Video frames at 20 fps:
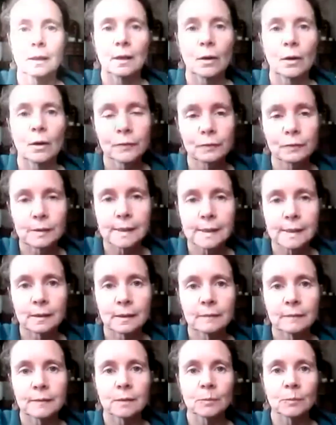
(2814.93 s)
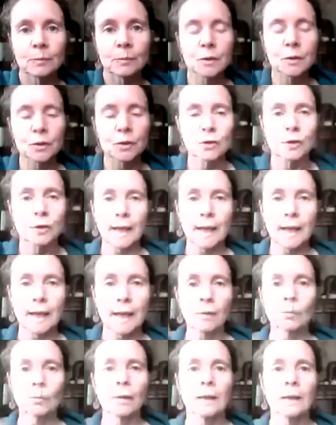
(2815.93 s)
often received in the monastery:
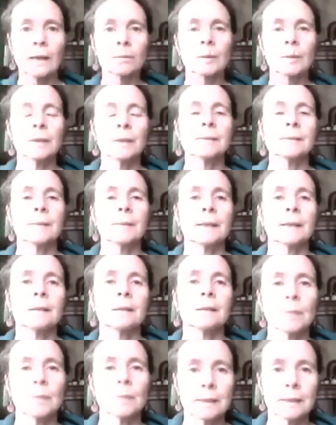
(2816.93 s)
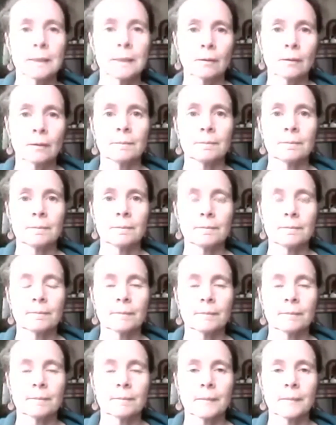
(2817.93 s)
how well am I spending my time?
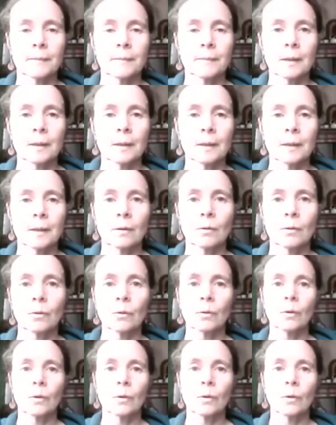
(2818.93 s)
Or